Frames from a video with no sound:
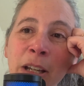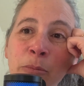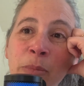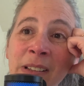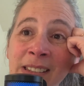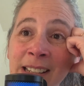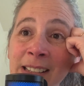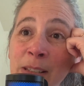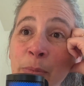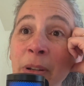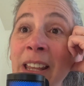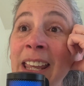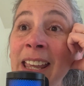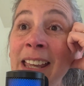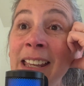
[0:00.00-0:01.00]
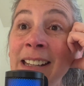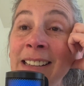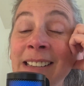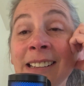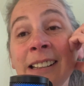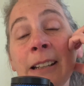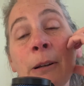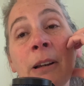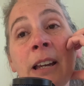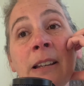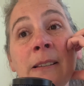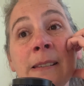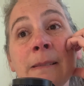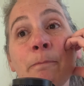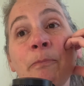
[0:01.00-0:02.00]
business plan,
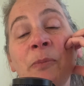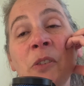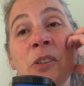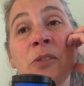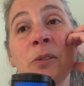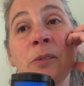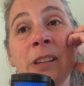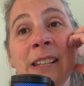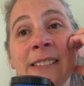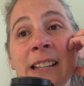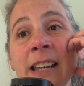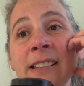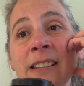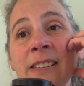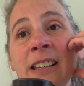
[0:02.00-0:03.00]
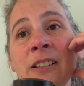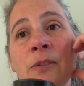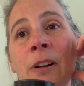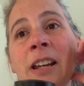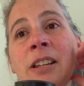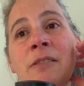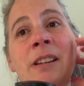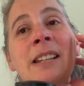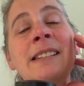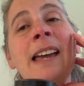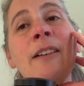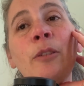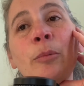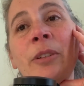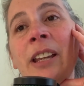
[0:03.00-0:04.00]
because to do these kinds of things right, you need to
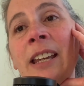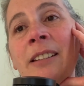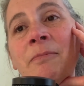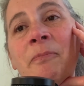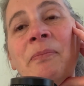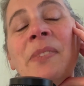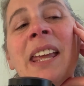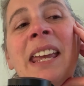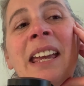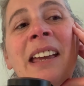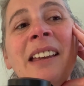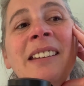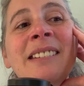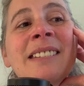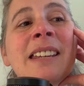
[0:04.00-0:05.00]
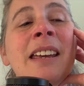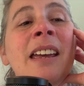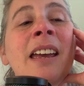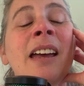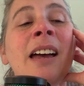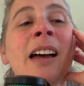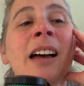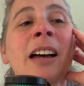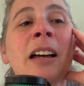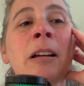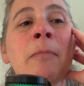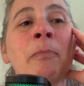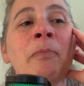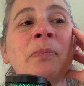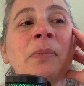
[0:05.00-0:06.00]
have a plan. And
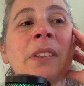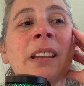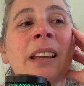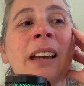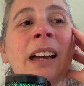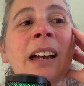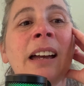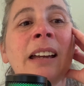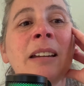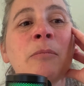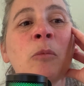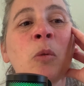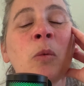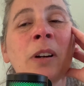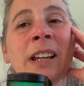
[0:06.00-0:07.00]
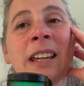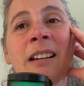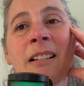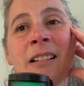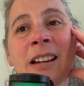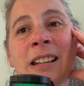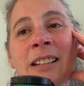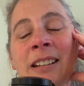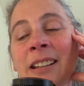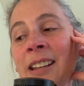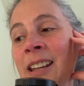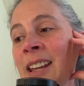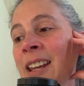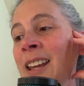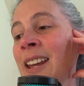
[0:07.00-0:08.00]
I'm working on
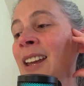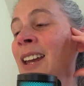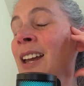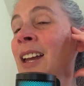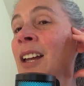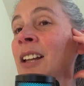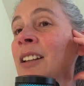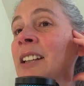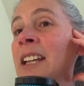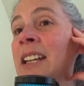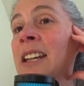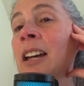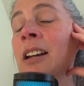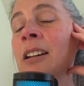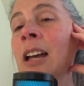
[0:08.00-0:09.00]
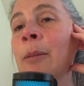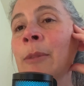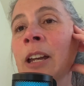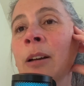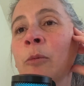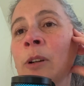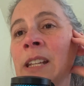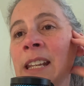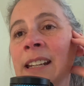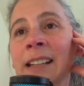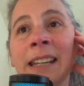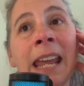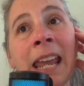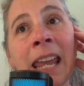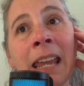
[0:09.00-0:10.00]
coming up. We need a
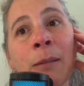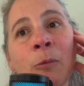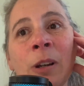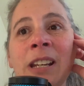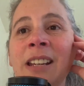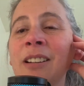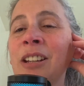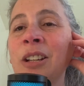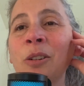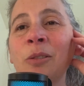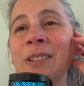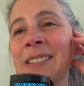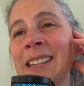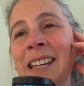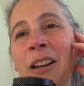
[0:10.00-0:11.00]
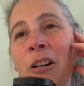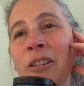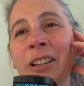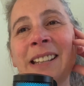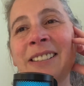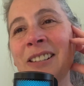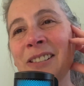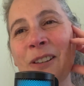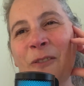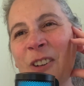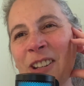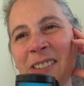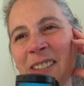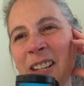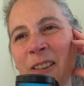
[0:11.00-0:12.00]
name. We need, it's just the
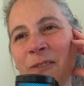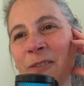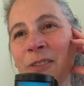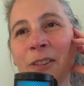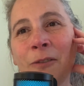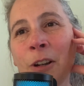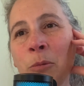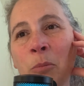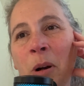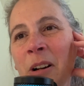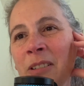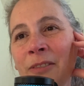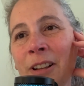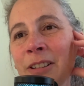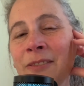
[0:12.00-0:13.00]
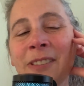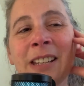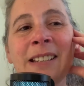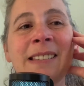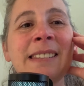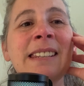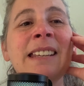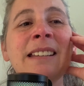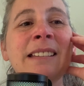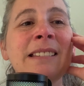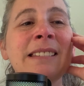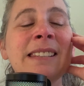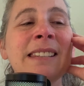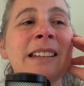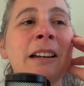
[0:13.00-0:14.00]
fun stuff. The fun part of all of this
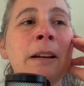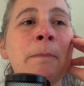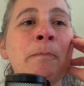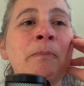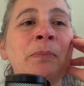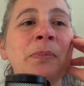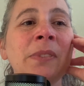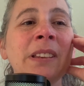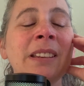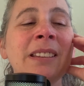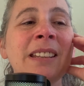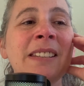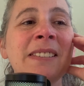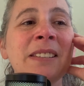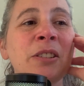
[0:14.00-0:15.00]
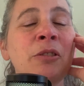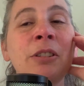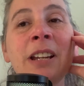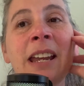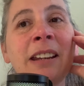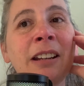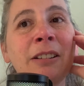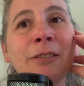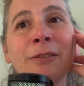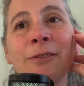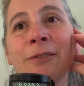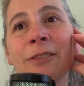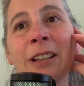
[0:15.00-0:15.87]
is this creative,